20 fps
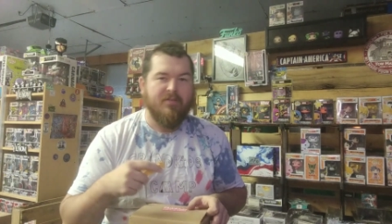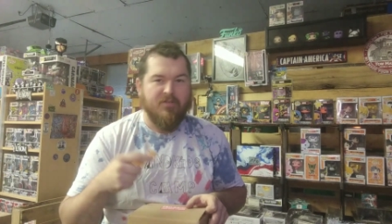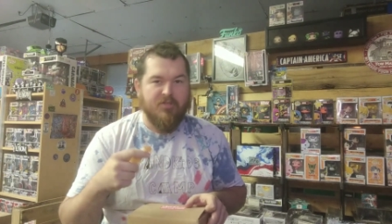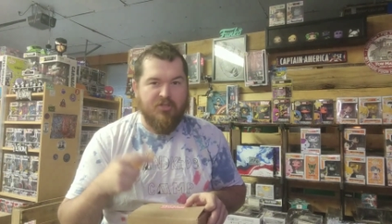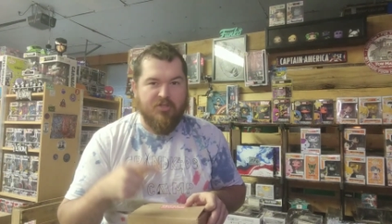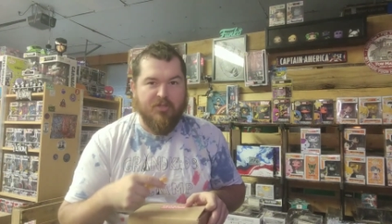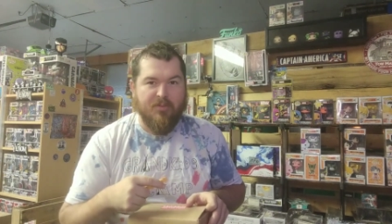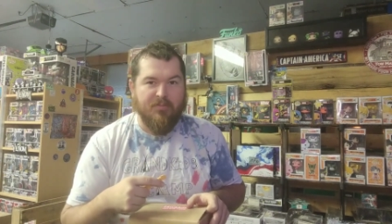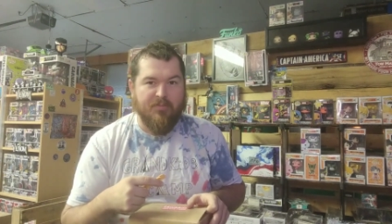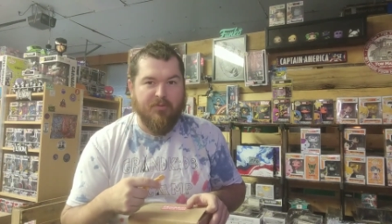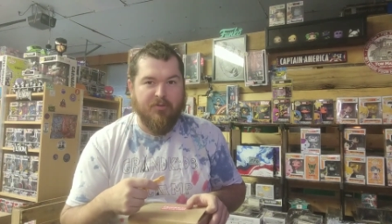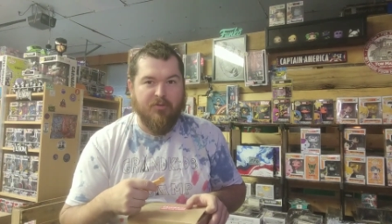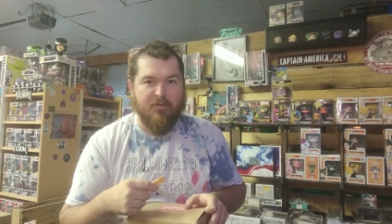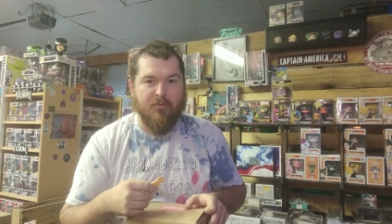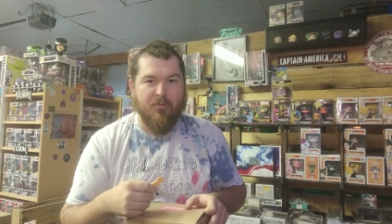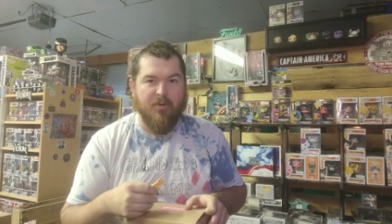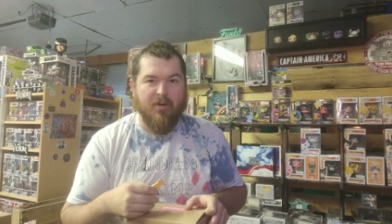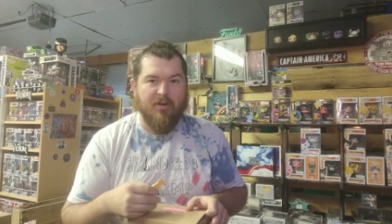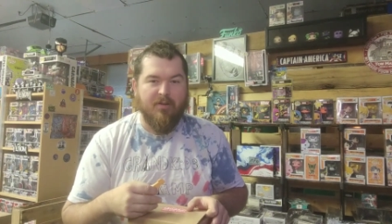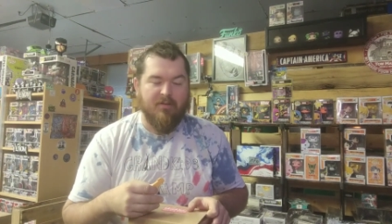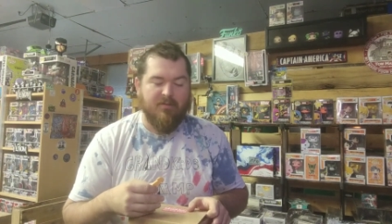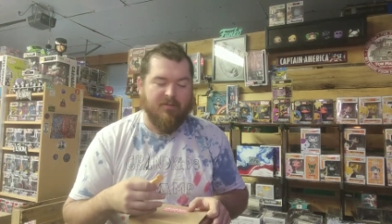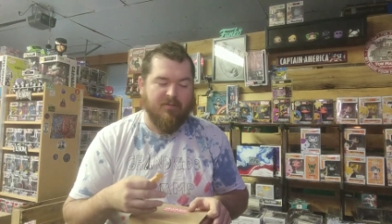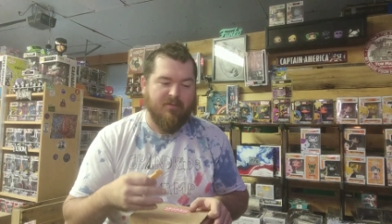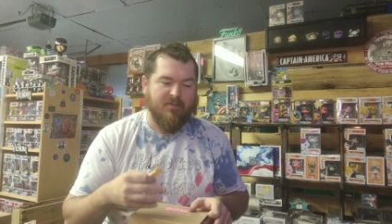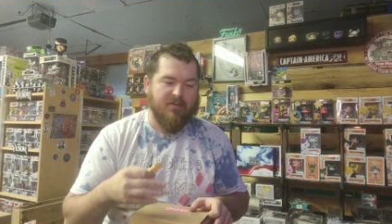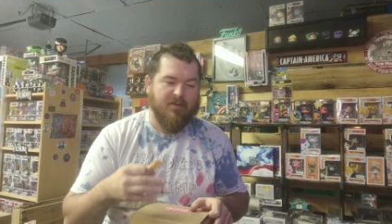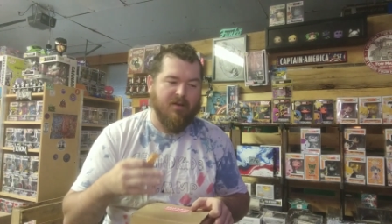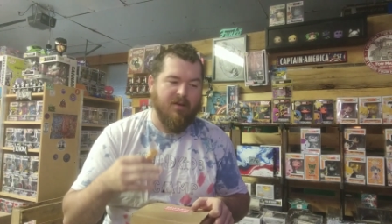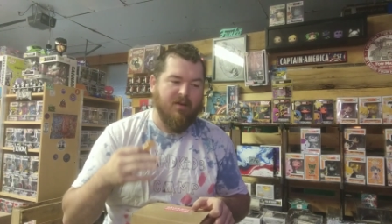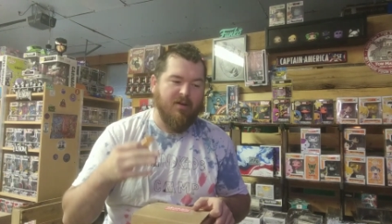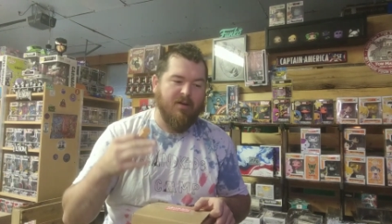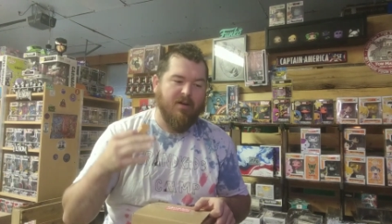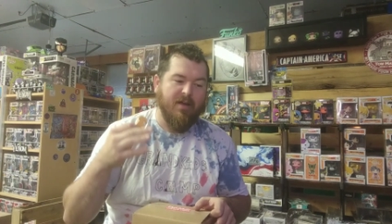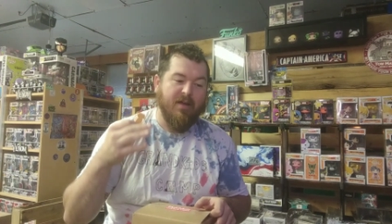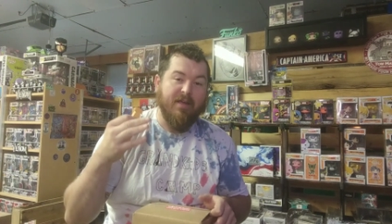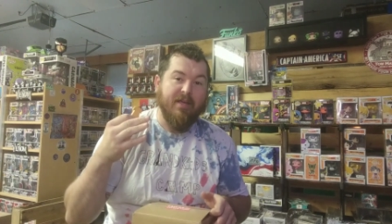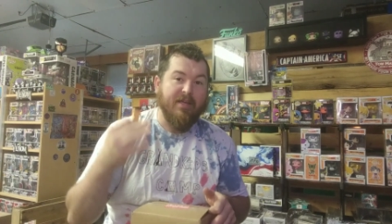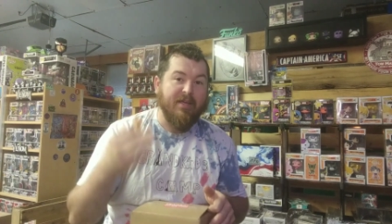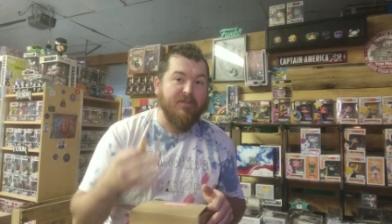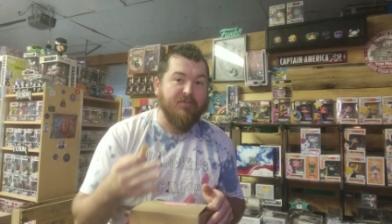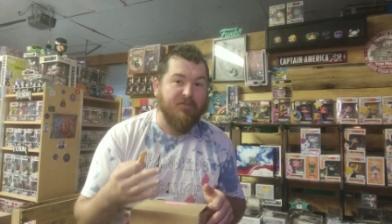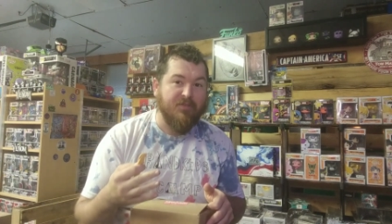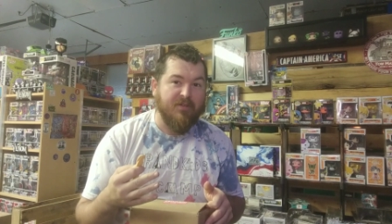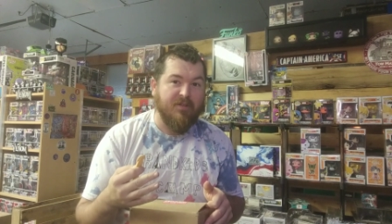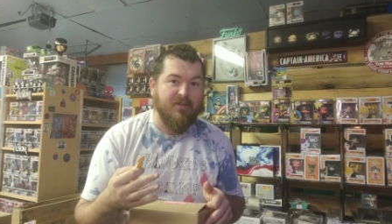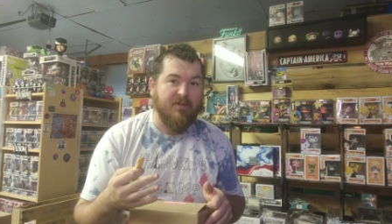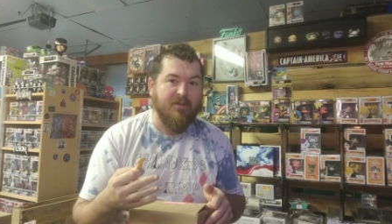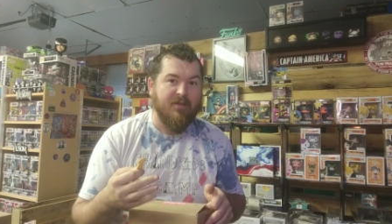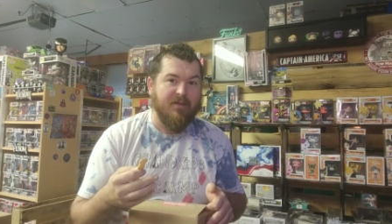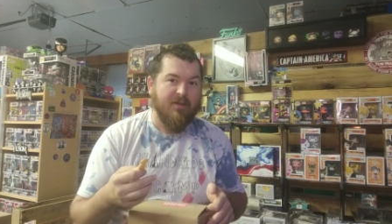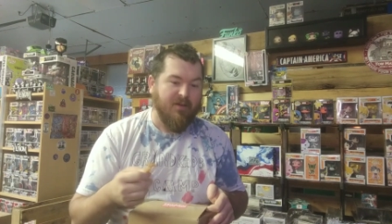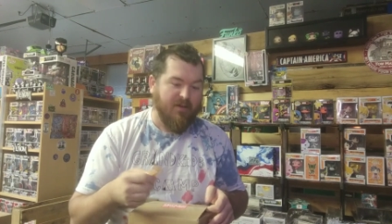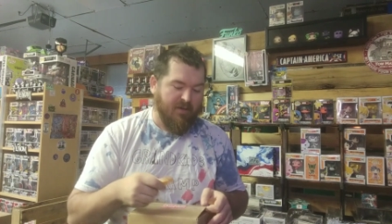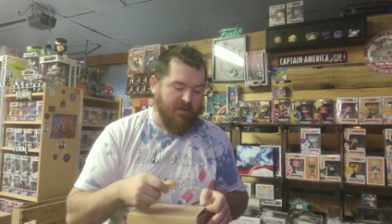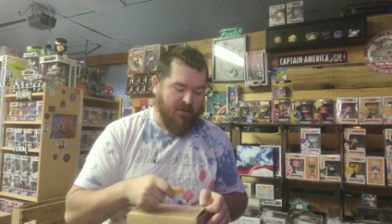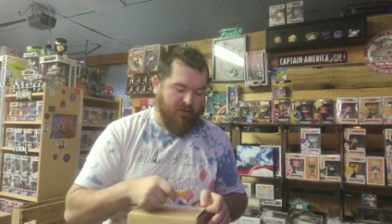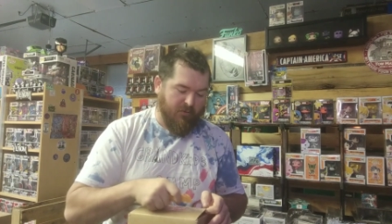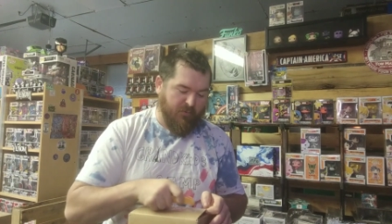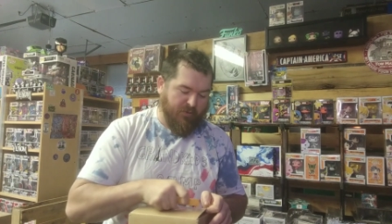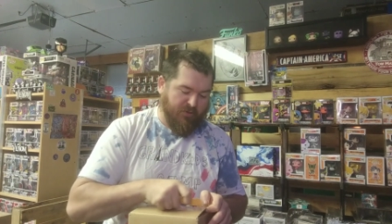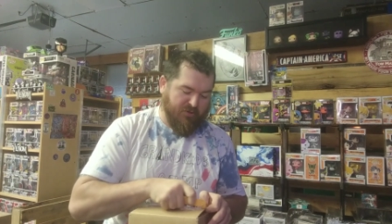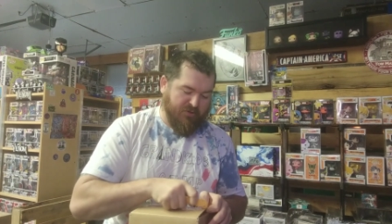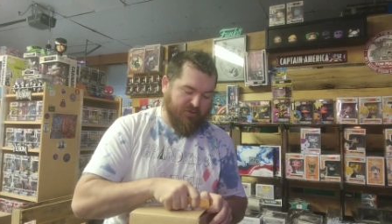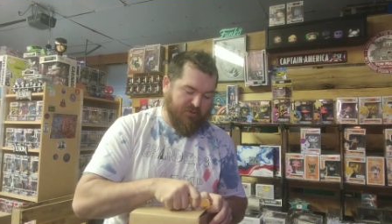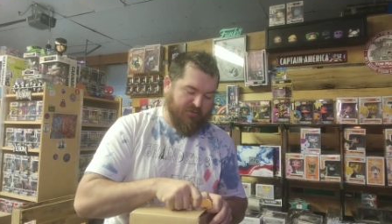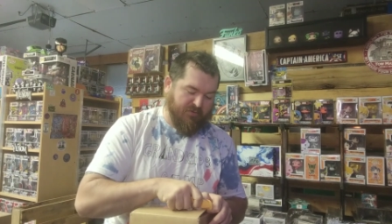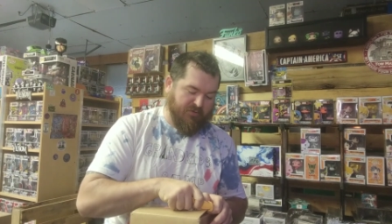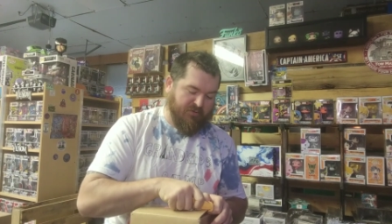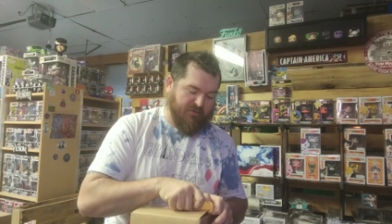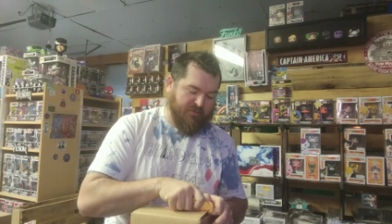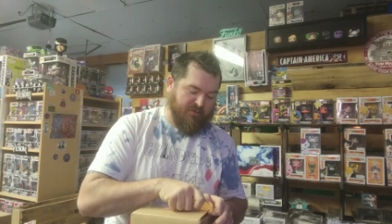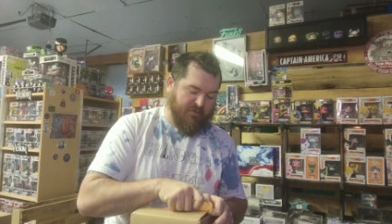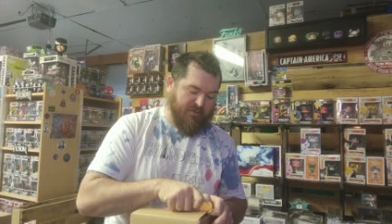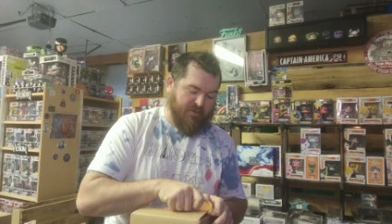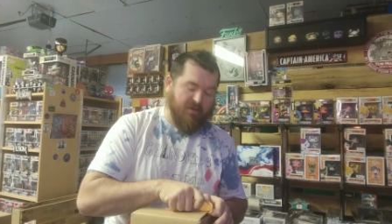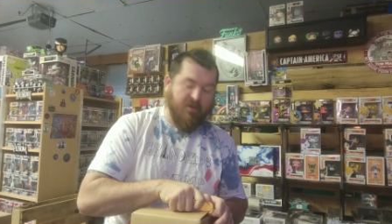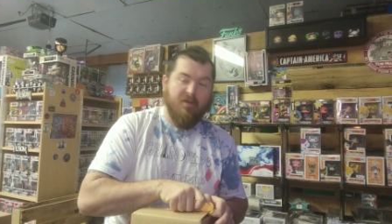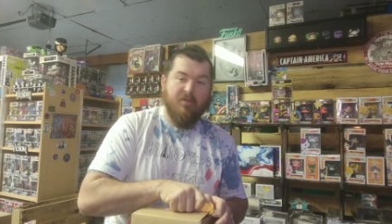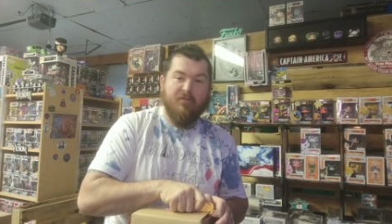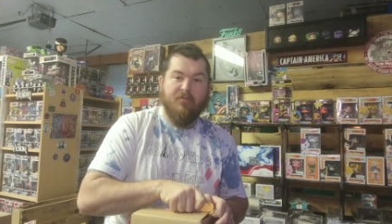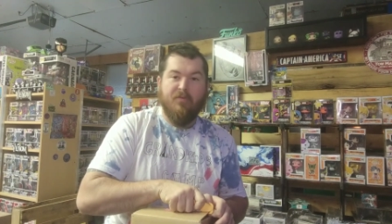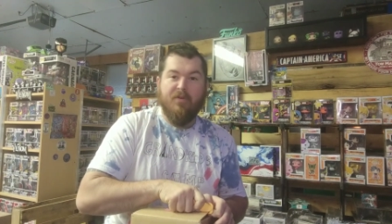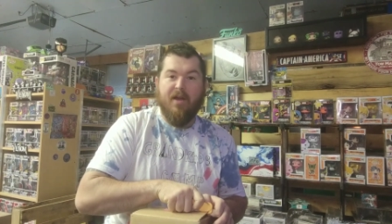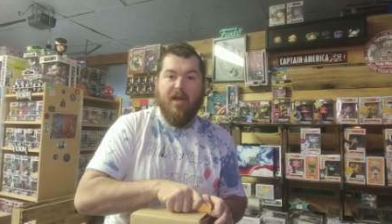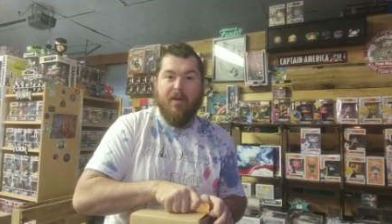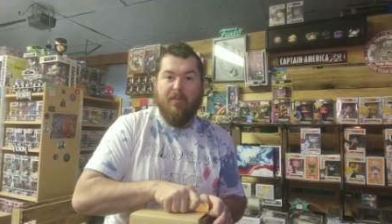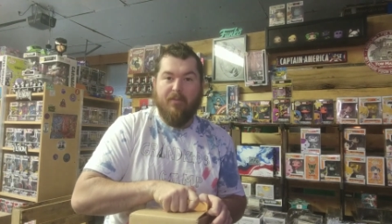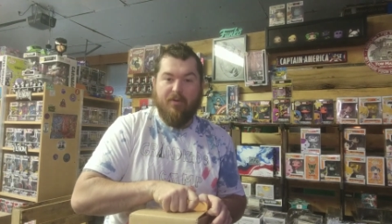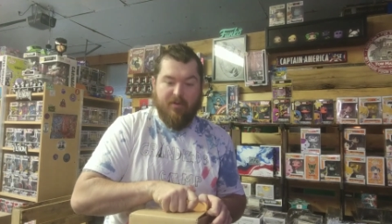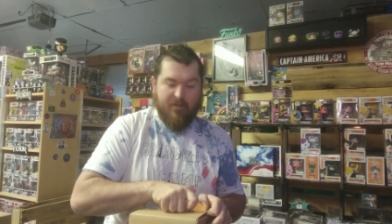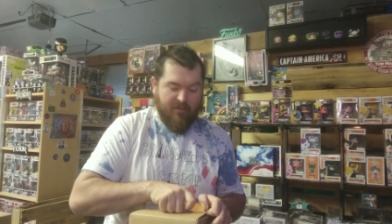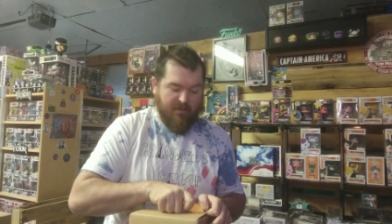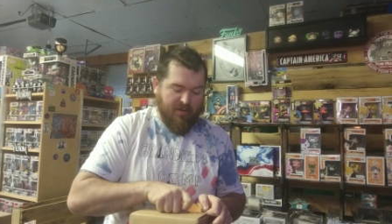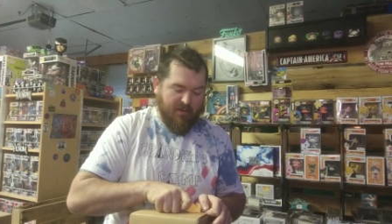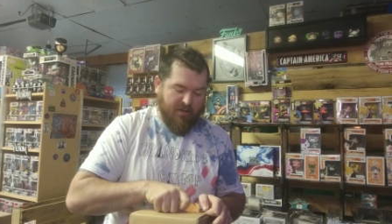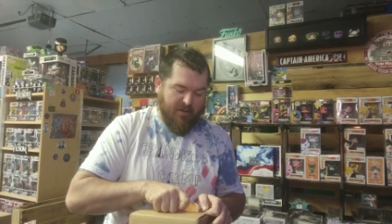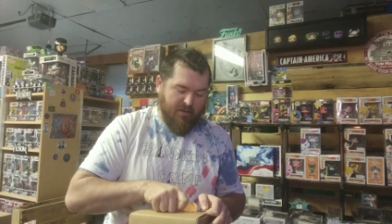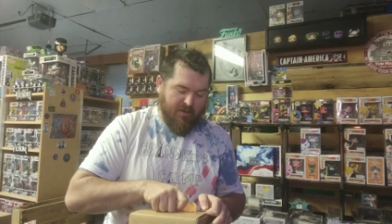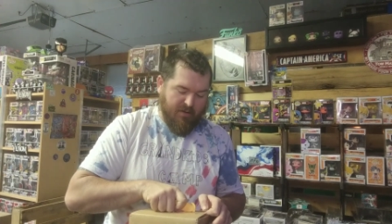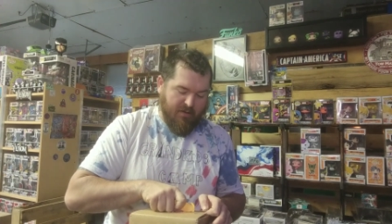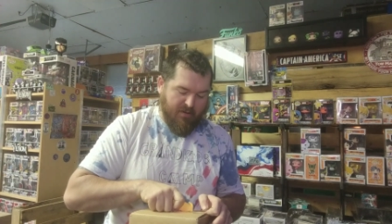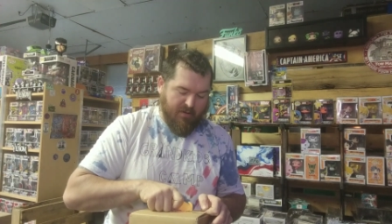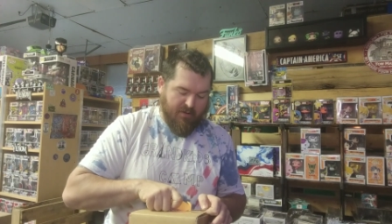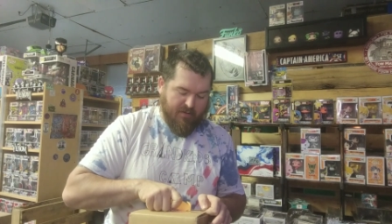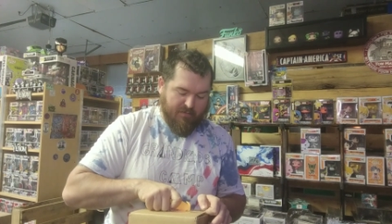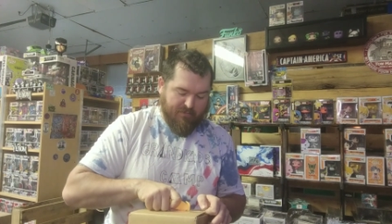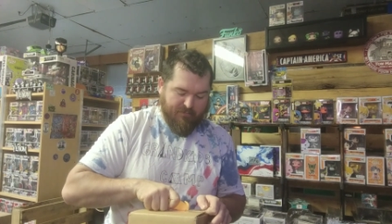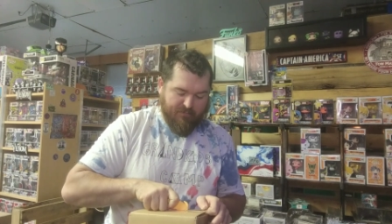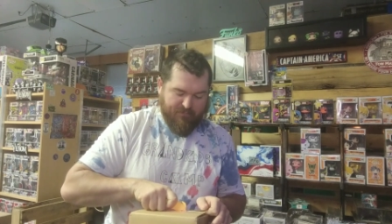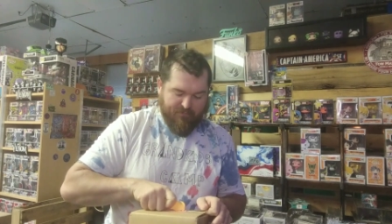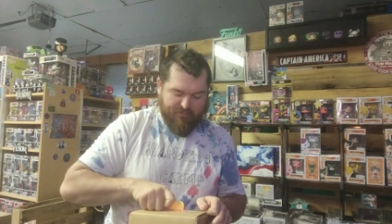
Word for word: and ships it to us uh, and gifts it, which is phenomenal. Um,